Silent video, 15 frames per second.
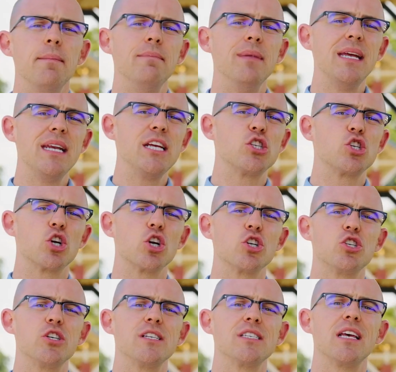Many
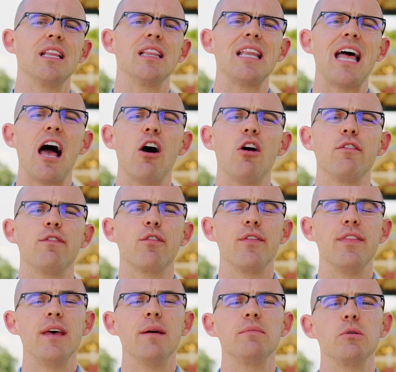churches allow for them